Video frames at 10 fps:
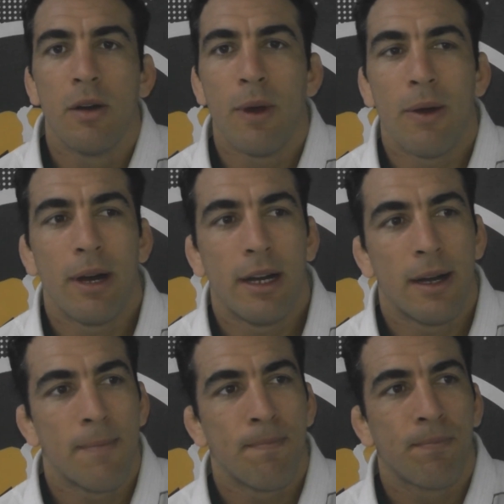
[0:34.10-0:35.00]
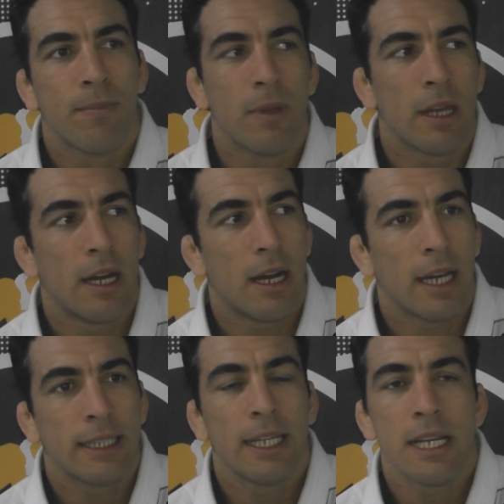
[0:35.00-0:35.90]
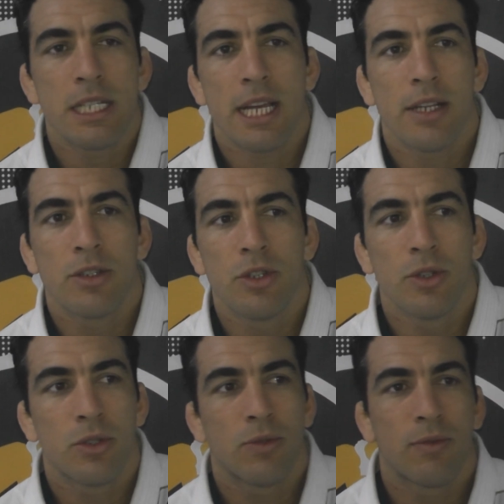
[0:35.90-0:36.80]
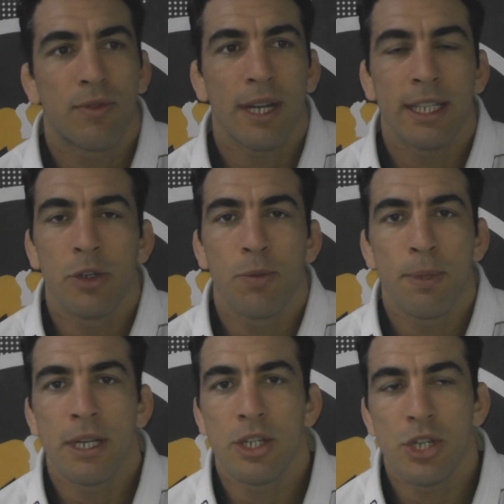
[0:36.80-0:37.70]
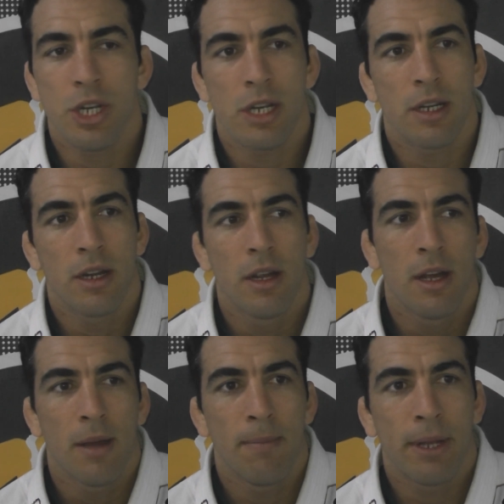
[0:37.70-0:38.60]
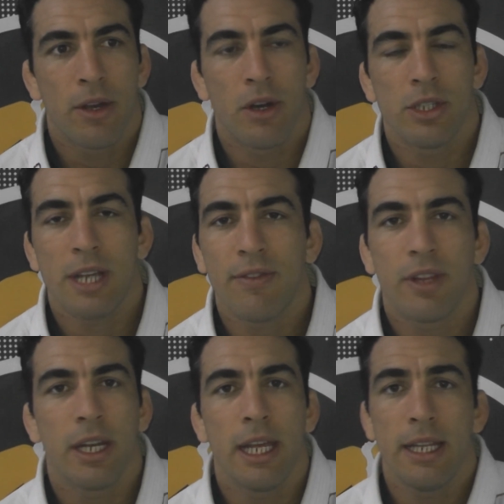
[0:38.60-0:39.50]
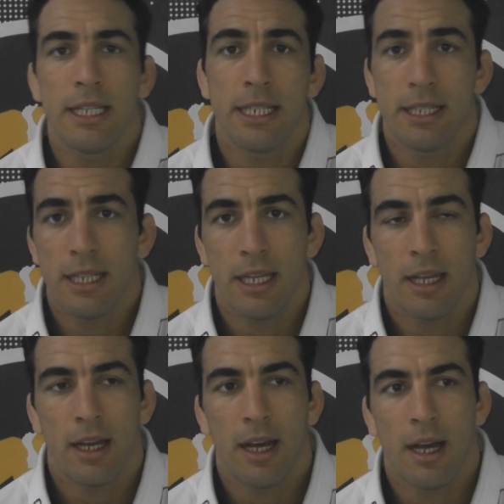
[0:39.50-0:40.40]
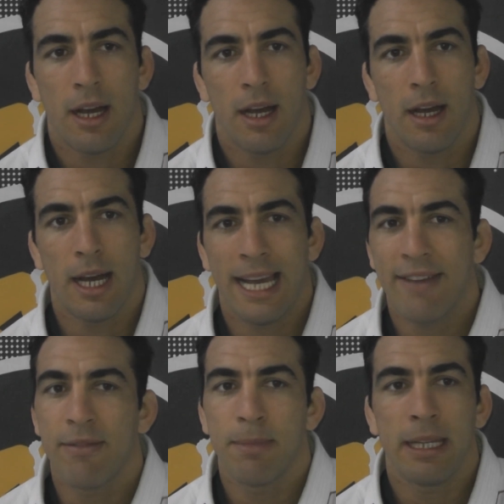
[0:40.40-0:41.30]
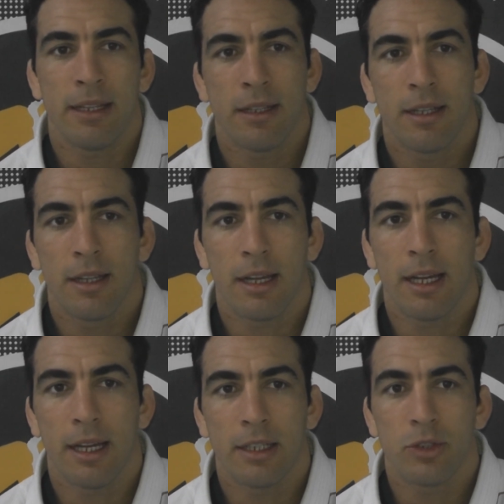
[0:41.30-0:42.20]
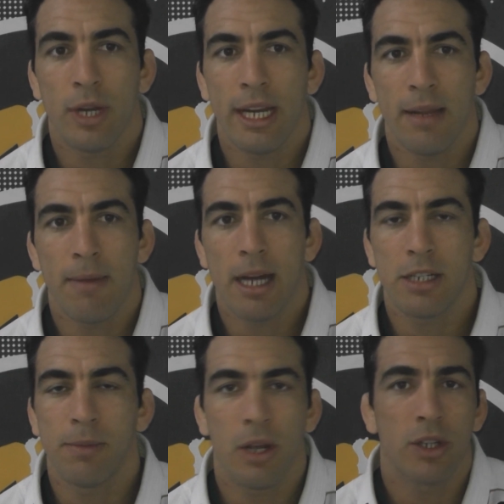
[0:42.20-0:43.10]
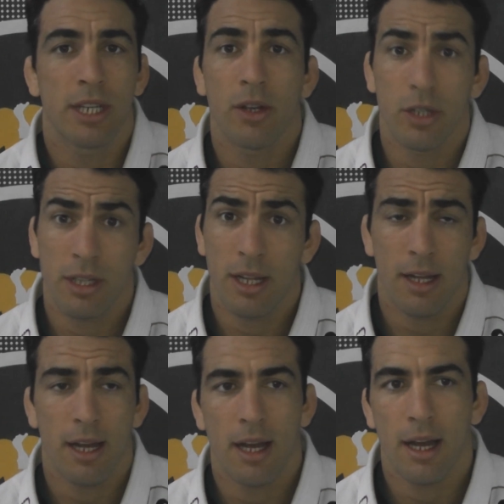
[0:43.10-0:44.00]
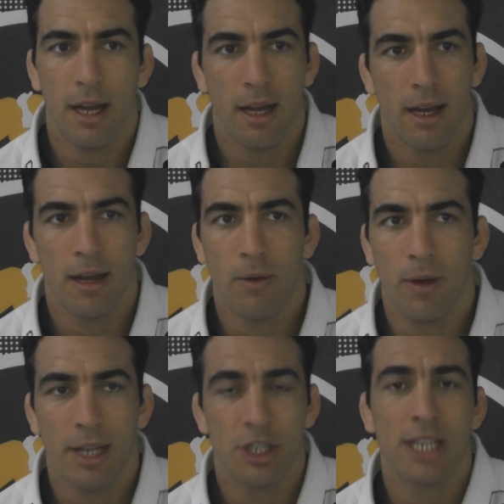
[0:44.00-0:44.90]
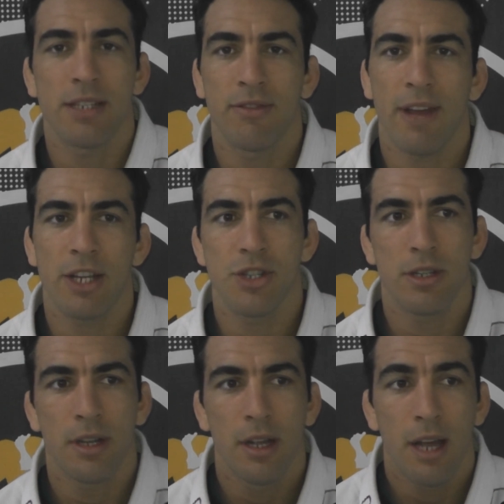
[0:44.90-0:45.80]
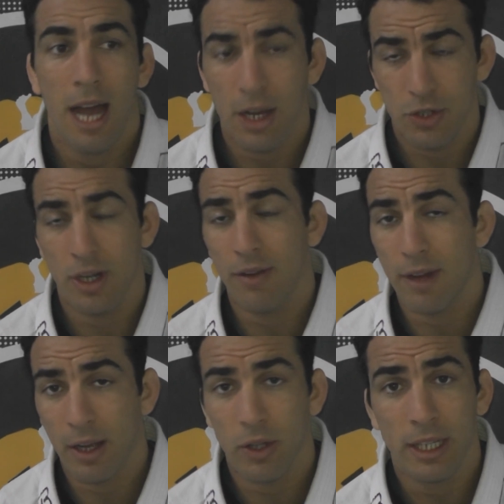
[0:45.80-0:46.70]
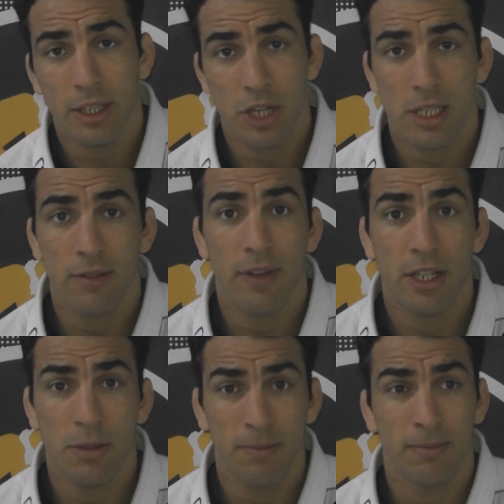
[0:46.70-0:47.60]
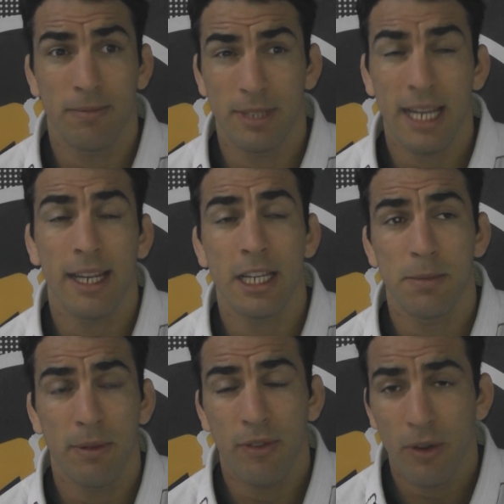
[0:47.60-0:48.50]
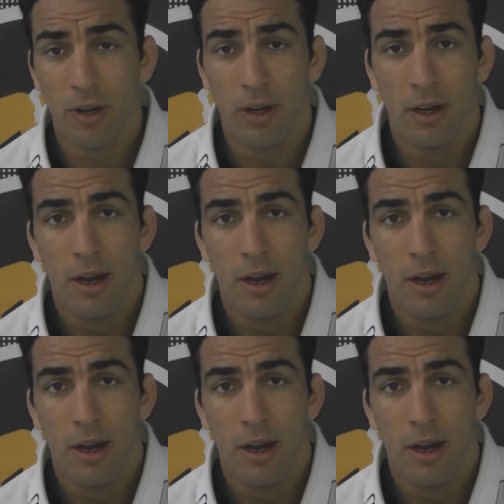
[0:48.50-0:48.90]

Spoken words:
Well, I didn't decide to fight the European this year because after the ADCC, I haven't been training much because I got a chest infection. Actually, I got the chest infection 10 days before